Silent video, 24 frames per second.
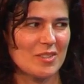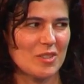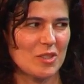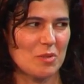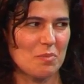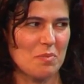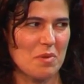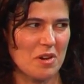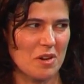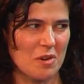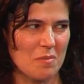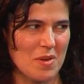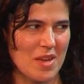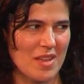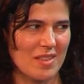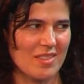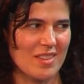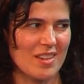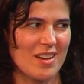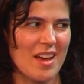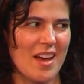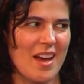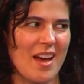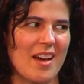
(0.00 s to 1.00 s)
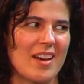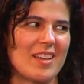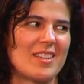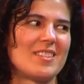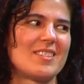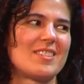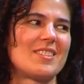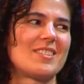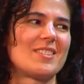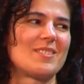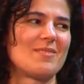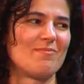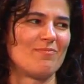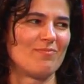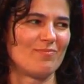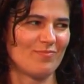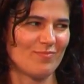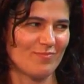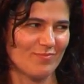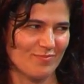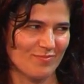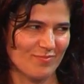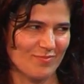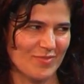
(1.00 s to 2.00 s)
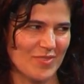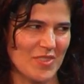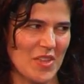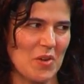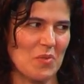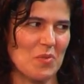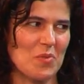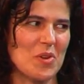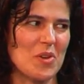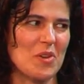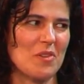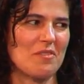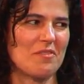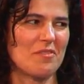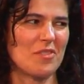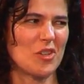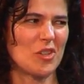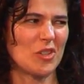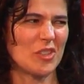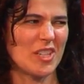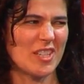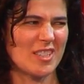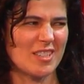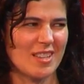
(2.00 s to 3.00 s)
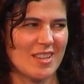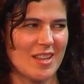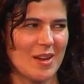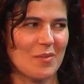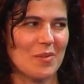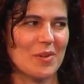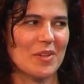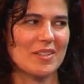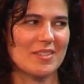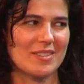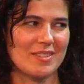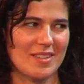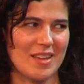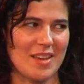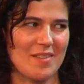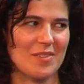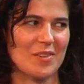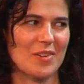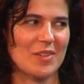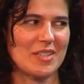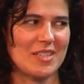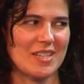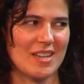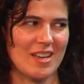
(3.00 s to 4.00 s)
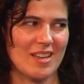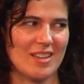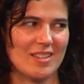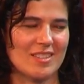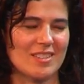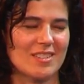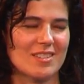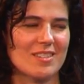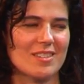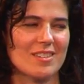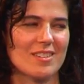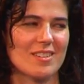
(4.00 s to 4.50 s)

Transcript: spearmint that has that real fullness and that real savory taste.